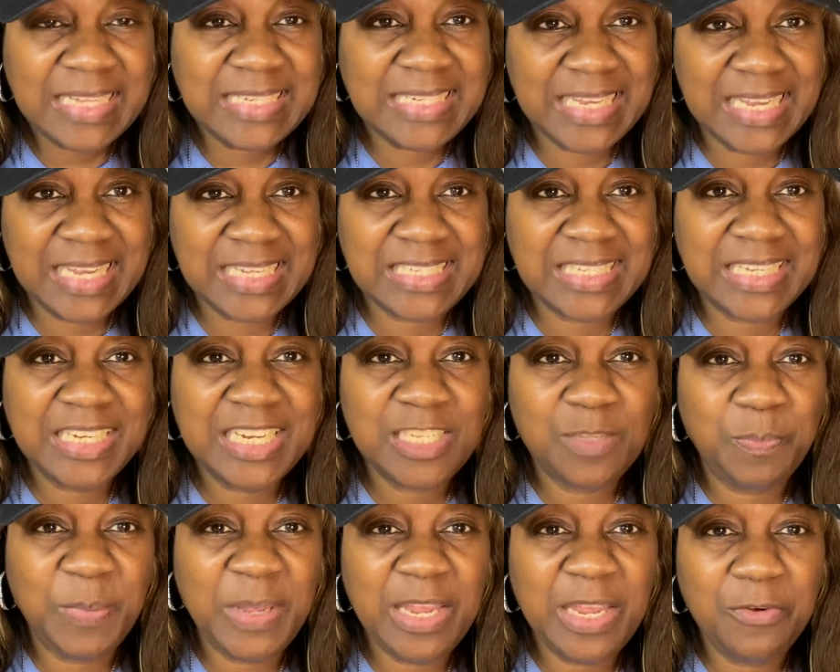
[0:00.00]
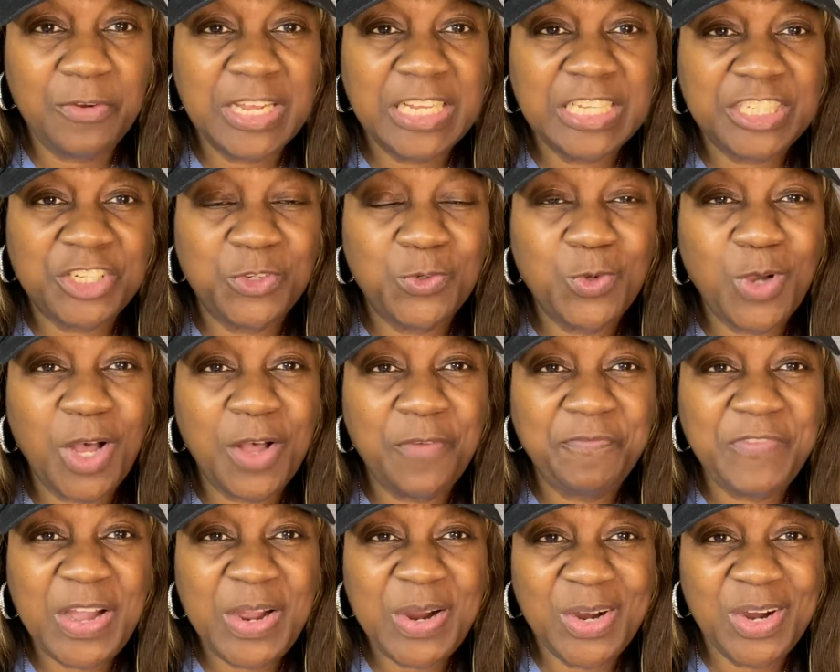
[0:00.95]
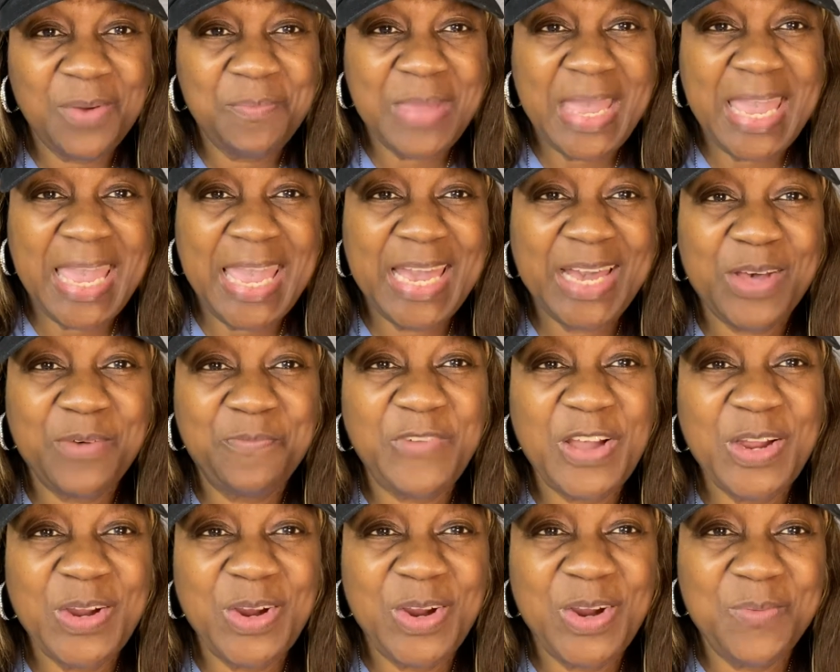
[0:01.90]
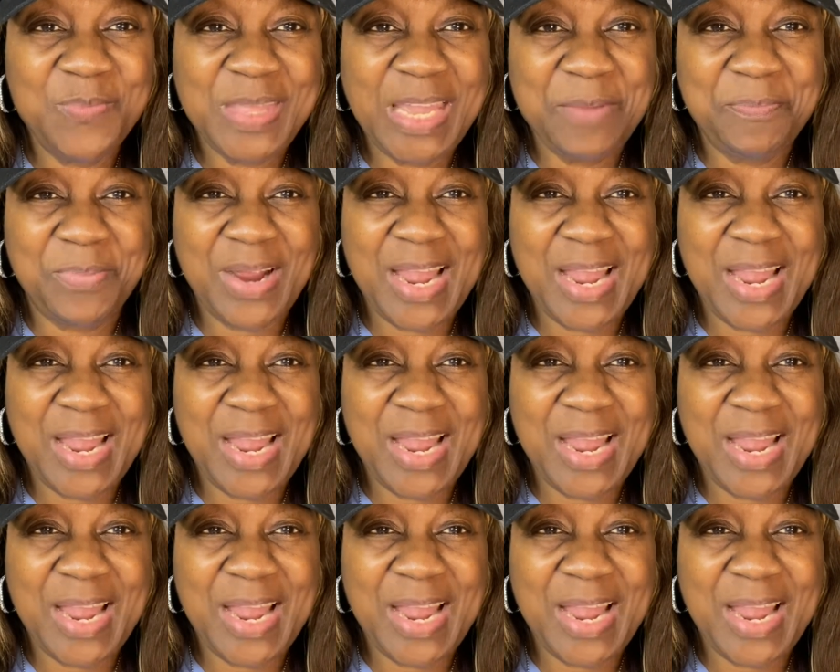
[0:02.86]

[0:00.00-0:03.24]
testing the Spirit to affirm and confirm that